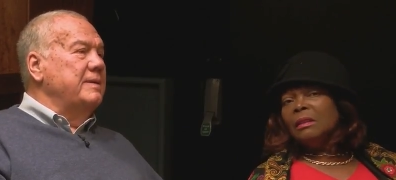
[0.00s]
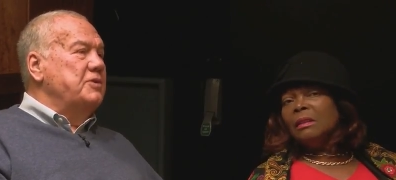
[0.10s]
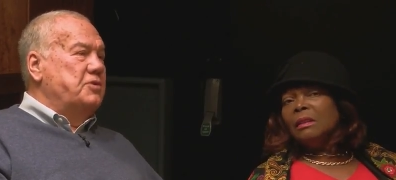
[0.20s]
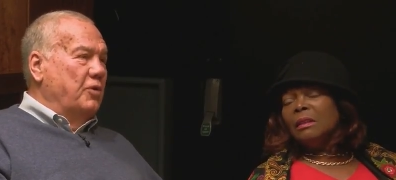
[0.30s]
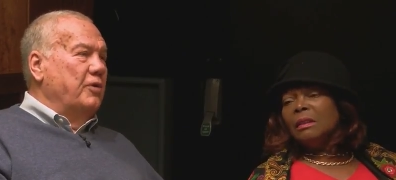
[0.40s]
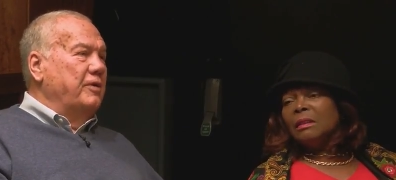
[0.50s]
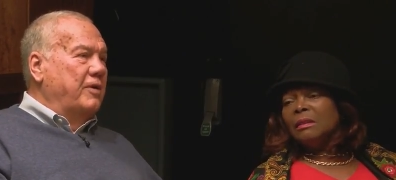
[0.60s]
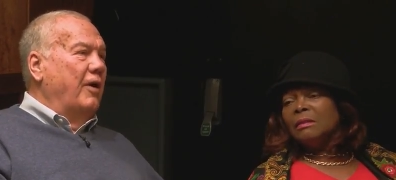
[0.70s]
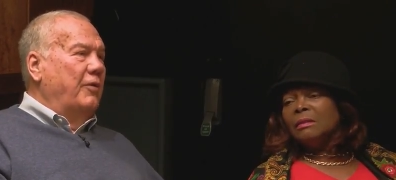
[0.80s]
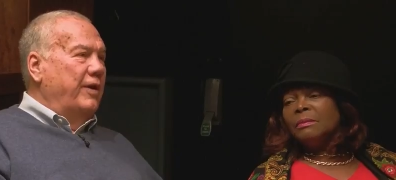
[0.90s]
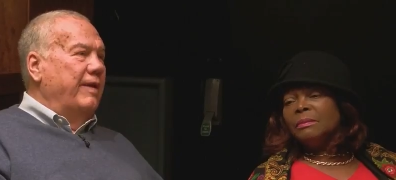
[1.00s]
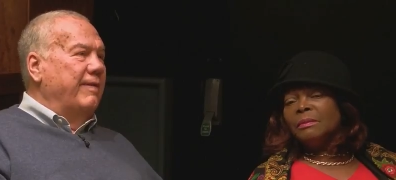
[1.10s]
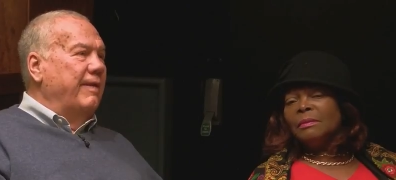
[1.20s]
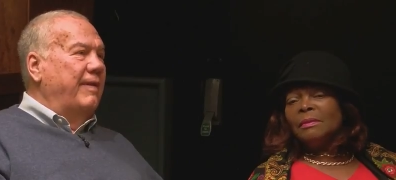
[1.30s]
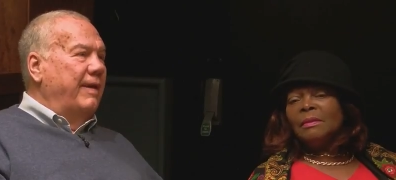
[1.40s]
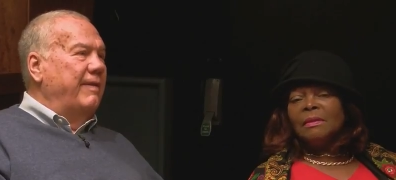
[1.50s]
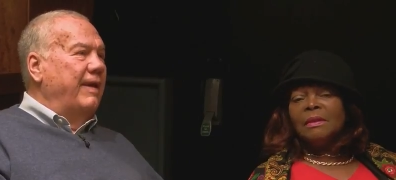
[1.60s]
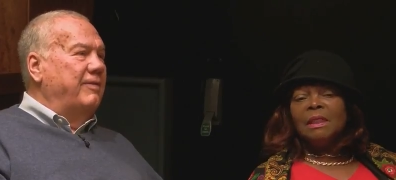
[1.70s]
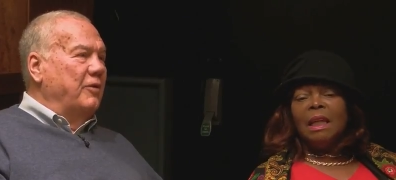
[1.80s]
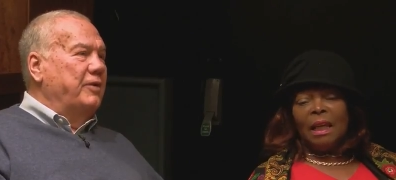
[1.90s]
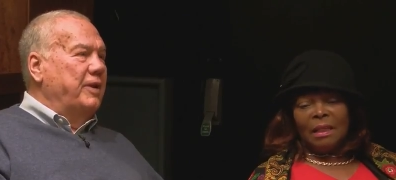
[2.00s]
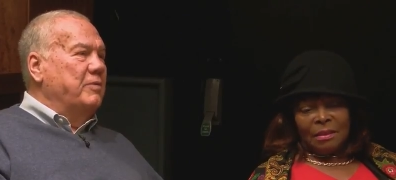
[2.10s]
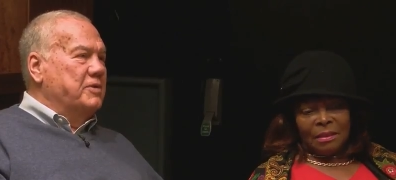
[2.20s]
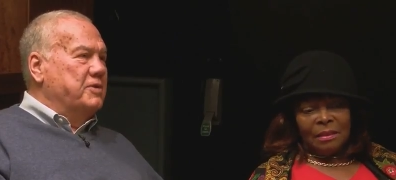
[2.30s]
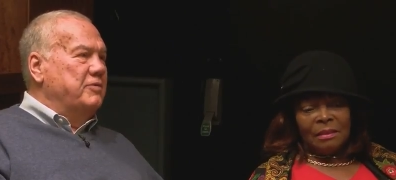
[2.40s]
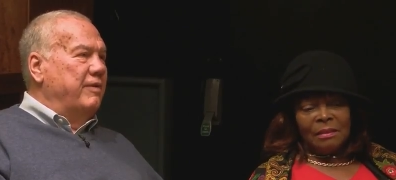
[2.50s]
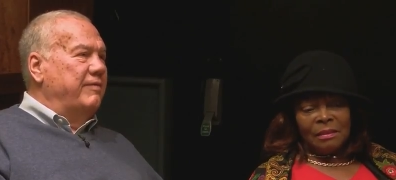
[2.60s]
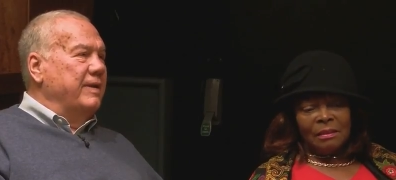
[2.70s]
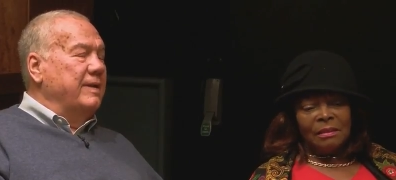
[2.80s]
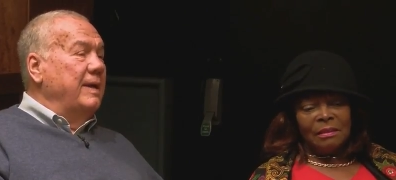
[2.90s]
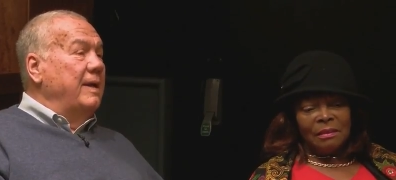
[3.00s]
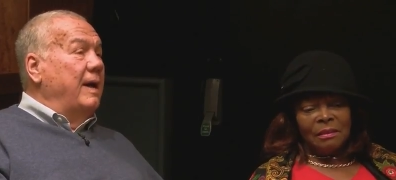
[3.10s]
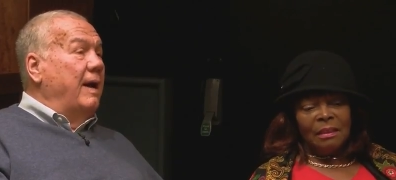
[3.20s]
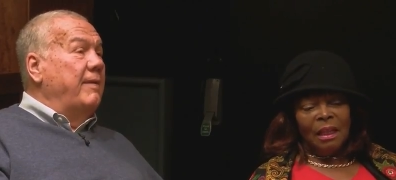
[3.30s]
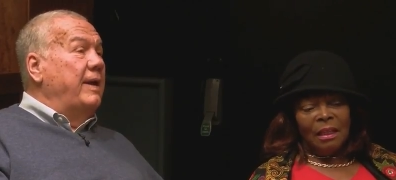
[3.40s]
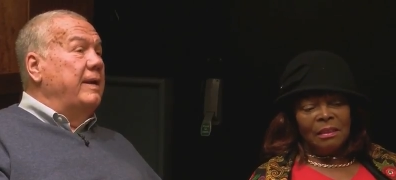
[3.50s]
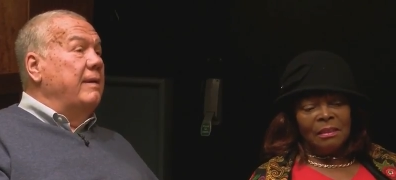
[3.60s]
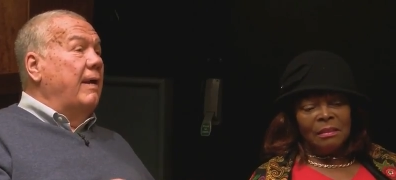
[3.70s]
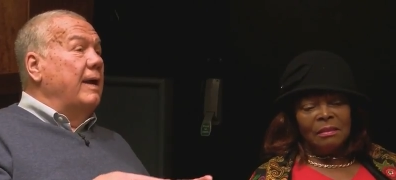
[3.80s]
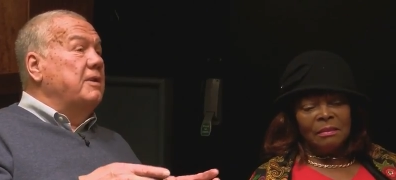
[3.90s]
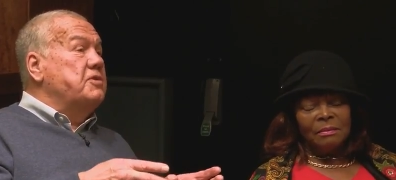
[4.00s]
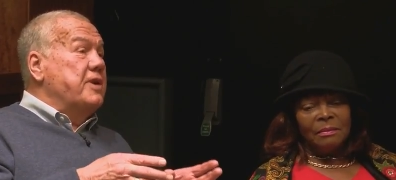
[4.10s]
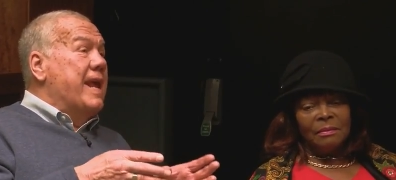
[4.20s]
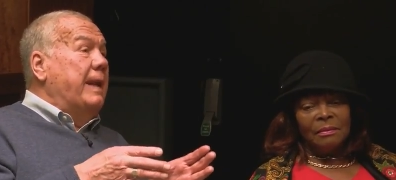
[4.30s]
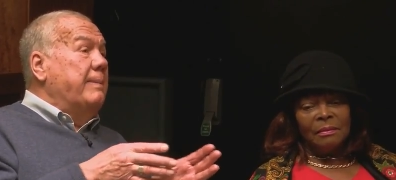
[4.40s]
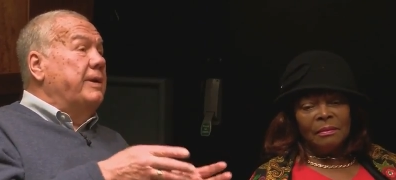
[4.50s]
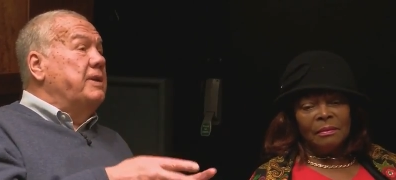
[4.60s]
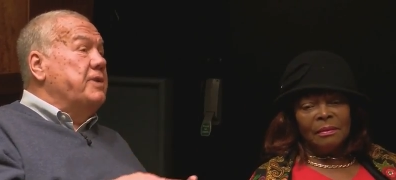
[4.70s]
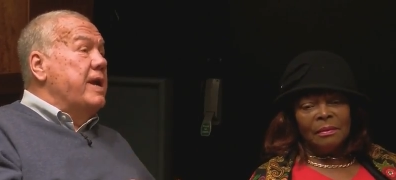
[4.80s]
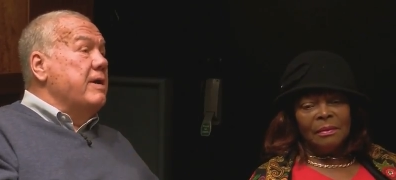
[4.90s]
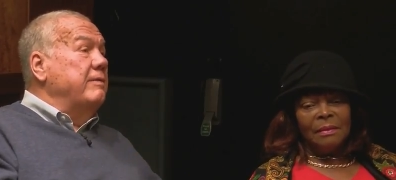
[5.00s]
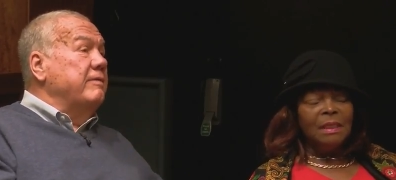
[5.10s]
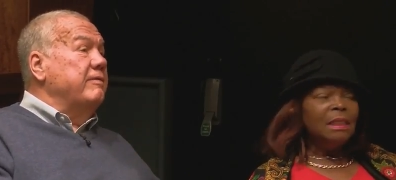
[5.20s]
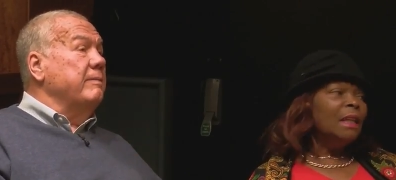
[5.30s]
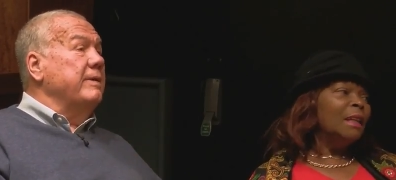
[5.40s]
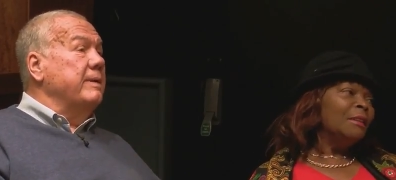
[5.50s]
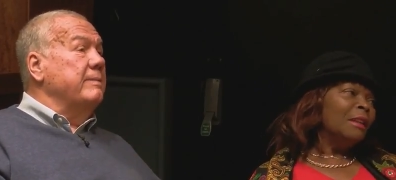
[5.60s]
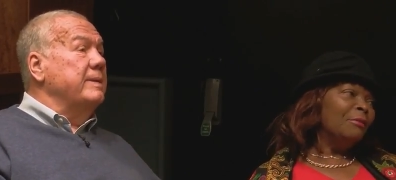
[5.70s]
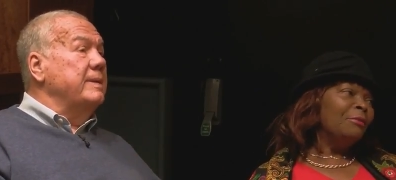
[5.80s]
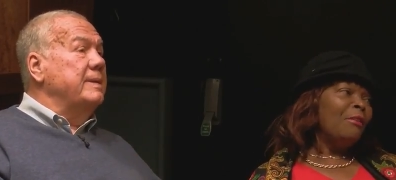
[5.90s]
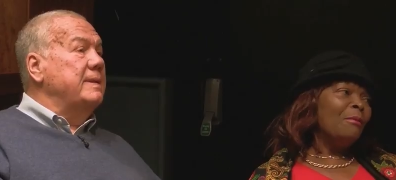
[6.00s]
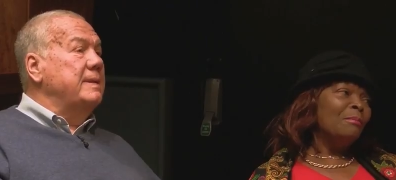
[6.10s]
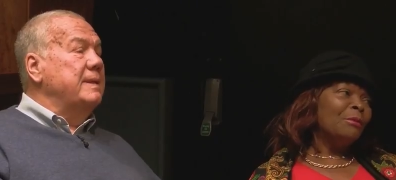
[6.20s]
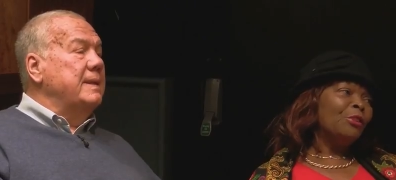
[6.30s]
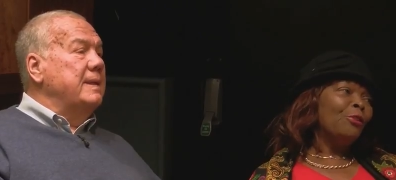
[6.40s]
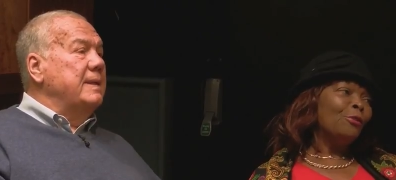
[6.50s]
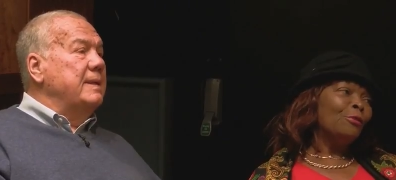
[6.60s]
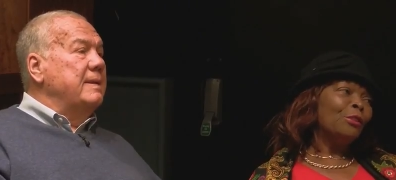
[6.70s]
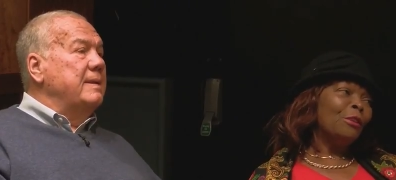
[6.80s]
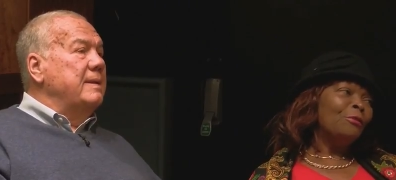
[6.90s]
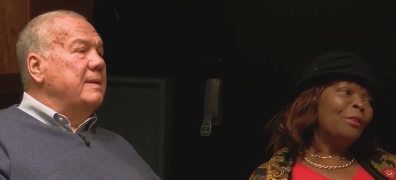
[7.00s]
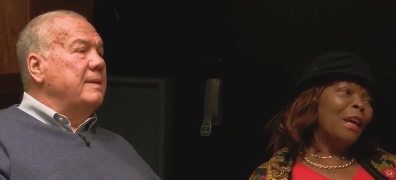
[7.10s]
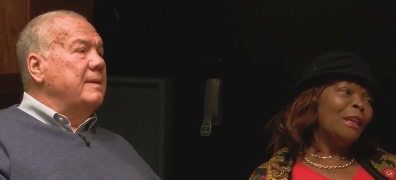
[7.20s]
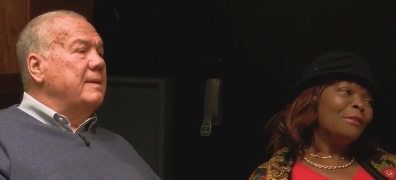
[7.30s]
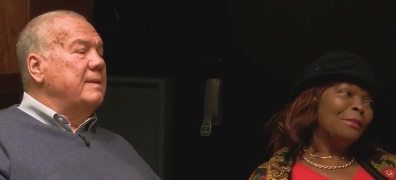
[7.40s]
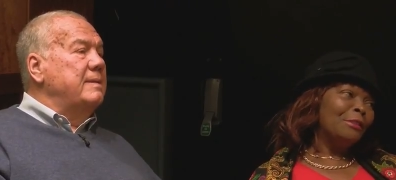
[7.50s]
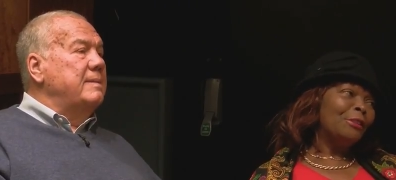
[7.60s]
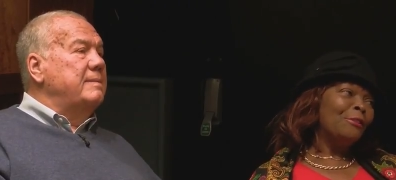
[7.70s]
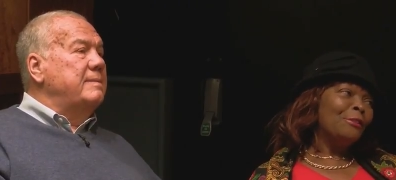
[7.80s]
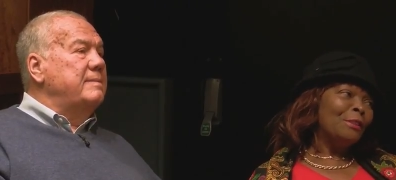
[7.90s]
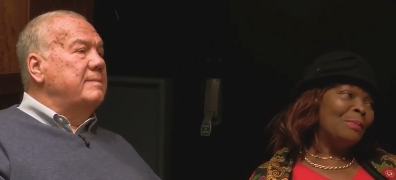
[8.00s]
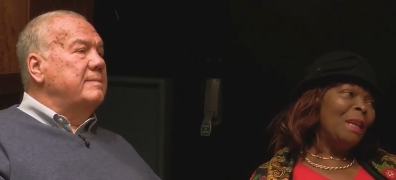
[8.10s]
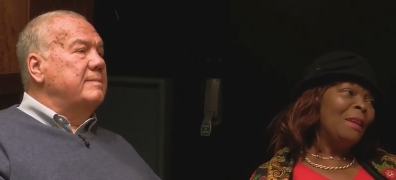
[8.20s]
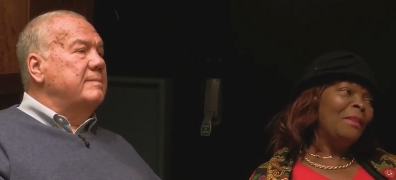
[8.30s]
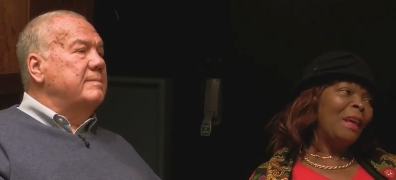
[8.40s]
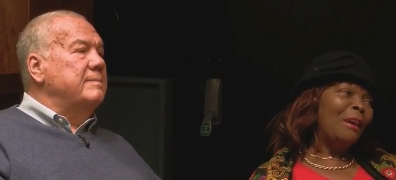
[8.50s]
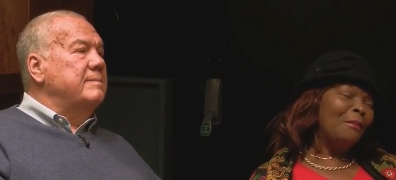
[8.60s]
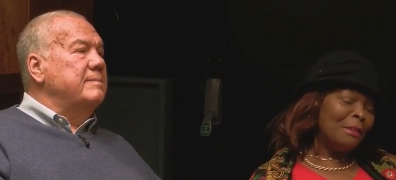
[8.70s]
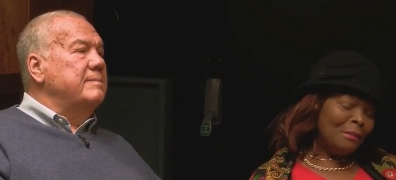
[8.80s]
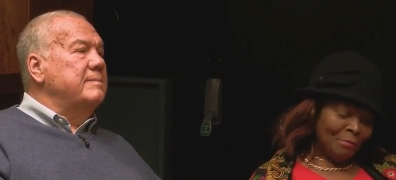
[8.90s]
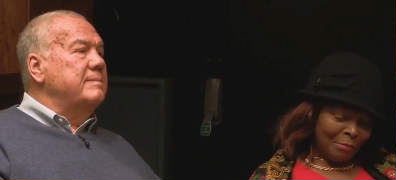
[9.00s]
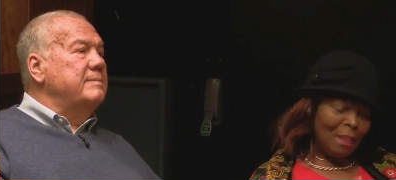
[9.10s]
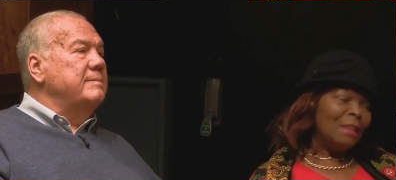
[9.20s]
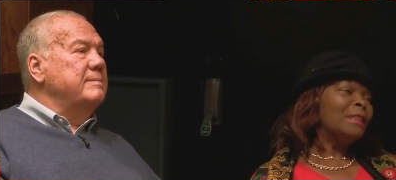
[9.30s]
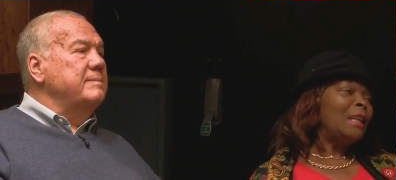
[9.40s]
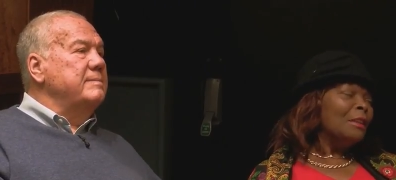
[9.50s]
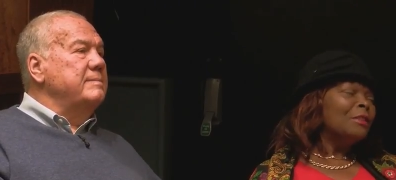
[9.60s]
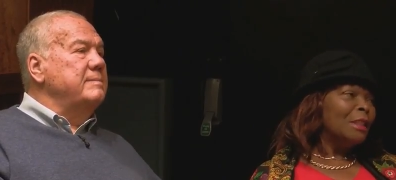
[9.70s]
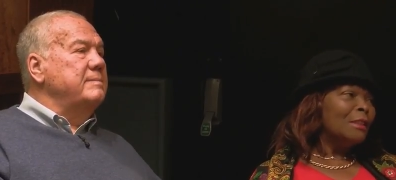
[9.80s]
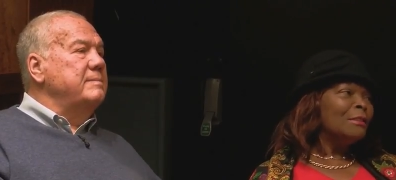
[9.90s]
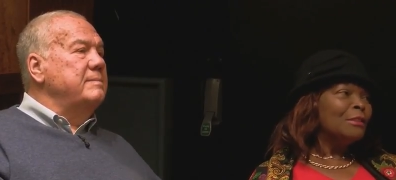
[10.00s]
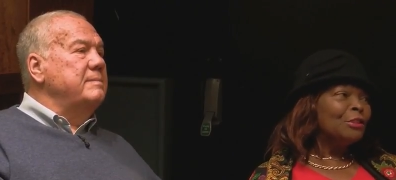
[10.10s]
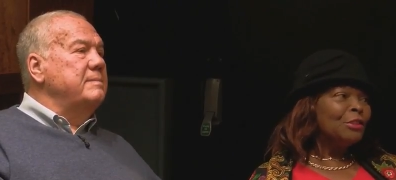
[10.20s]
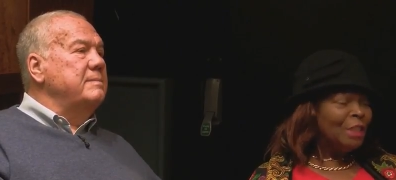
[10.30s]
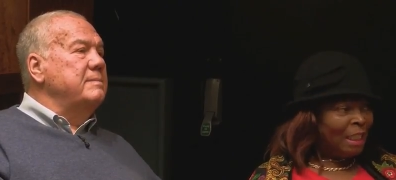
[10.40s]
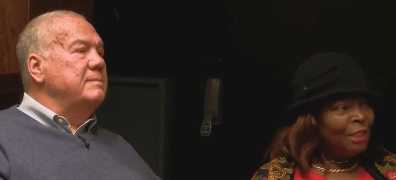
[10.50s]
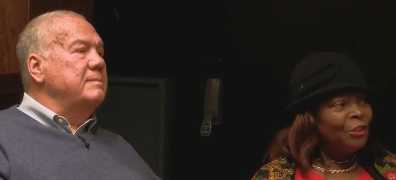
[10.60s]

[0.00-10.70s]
Speaker 1: Sean Connery that they, they thought yes. he was terrific, and yes. they didn't like to see anybody take over
Speaker 2: Taken from him. from Sean. Don't forget Sean is being there and really setting as the